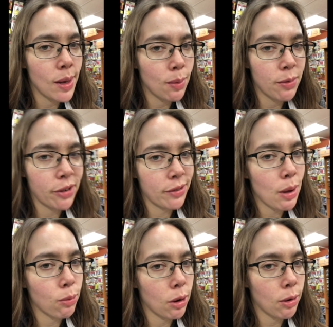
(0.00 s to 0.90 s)
and I'm just
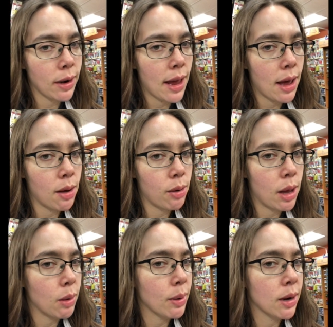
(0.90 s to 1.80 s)
at work right now.
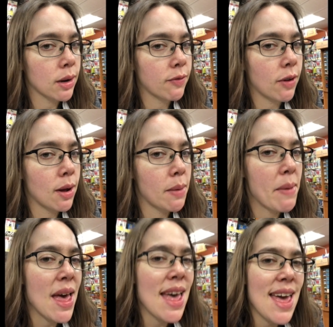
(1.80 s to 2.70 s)
I work from
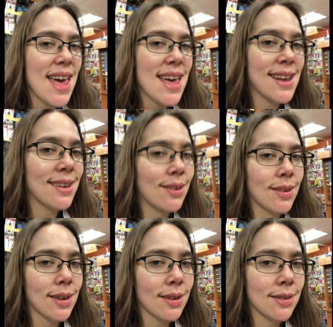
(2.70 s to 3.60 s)
8 to 6
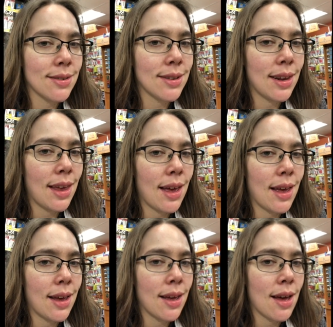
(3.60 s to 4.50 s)

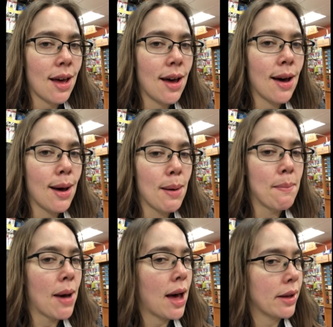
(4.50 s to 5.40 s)
today. Um,
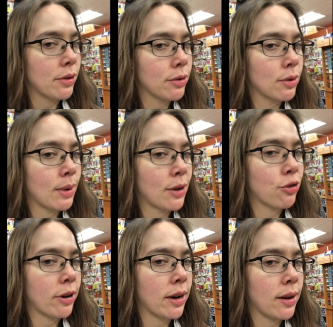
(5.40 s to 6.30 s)
I also had
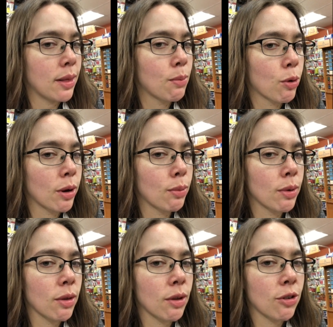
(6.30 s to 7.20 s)
training in the morning
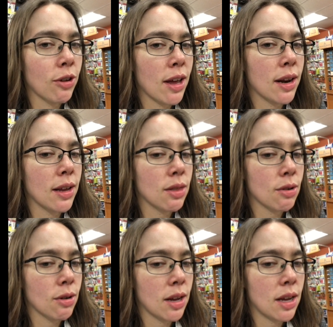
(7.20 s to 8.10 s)
with Alicia at
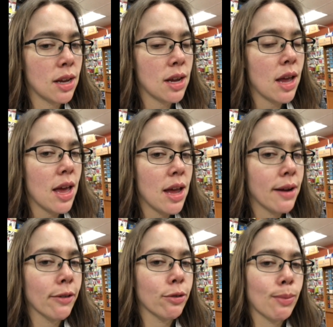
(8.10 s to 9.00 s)
8.30.
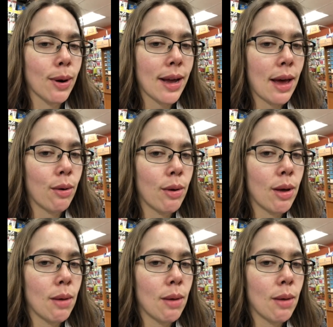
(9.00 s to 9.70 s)
Here's workout.